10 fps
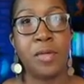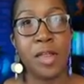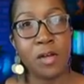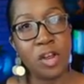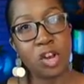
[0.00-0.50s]
play
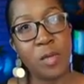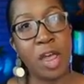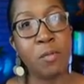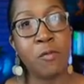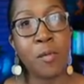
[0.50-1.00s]
their instrument,
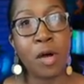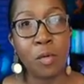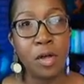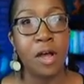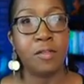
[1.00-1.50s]
and perform a
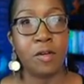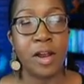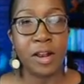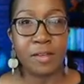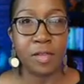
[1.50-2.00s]
home concert
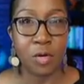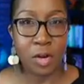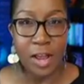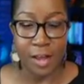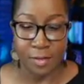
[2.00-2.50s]
in less than
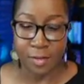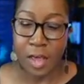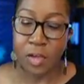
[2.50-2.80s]
30 days.